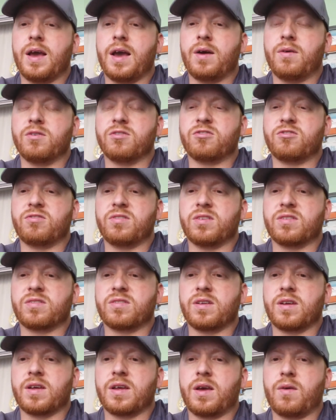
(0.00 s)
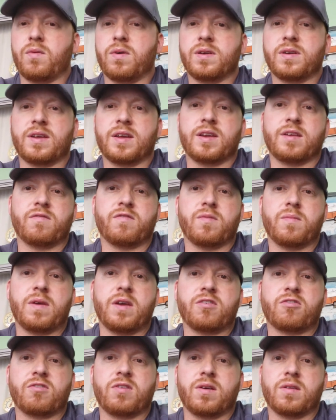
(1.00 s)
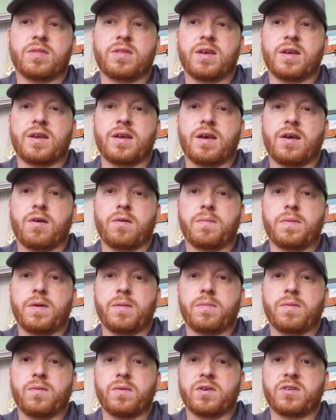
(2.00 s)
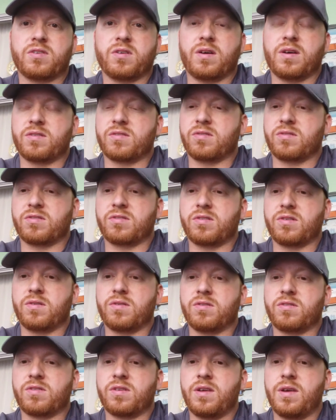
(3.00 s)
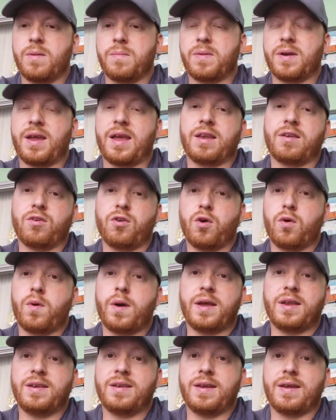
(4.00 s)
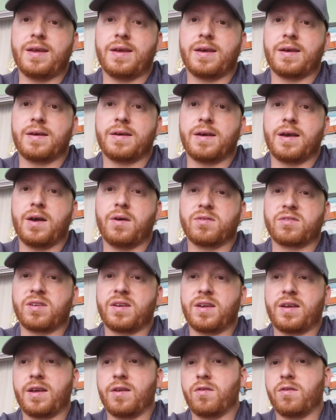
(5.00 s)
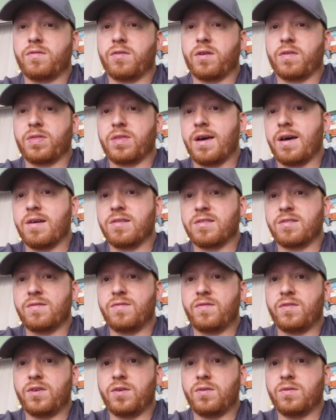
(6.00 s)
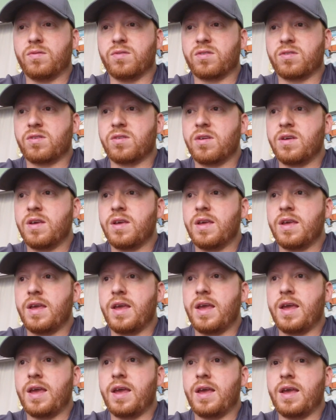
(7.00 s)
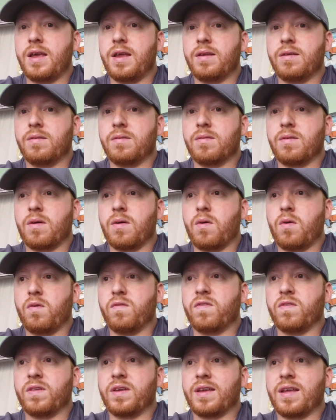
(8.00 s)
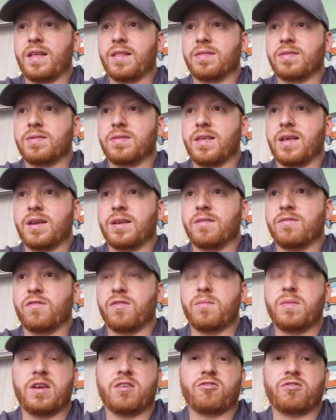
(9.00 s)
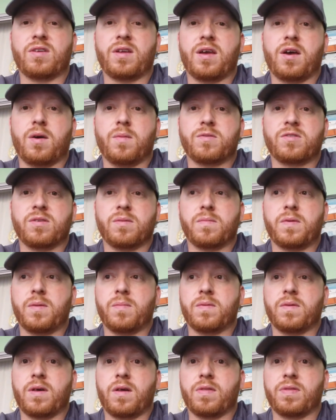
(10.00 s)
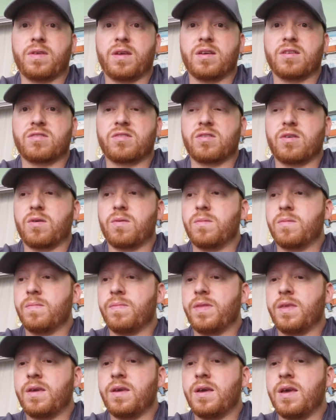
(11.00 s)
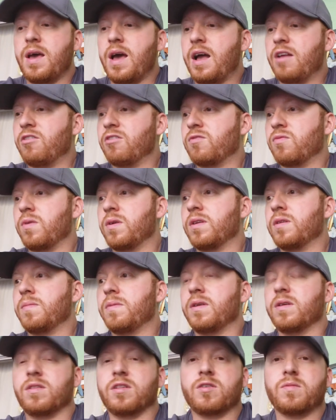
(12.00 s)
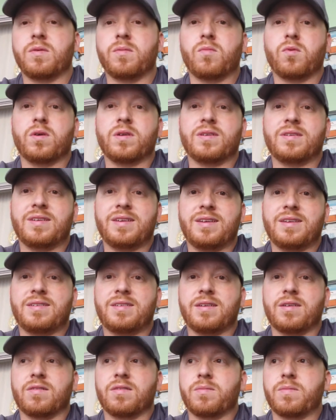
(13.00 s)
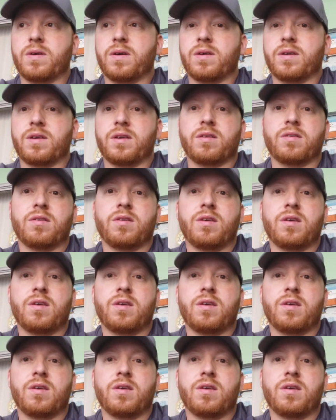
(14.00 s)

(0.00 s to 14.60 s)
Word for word: I was just, uh, I wanted to get information out there to help people with tonsil stones. But I had no idea I was going to get over a thousand views and hopefully get that information to help some people out there. So I just wanted to be a little bit more detailed about it.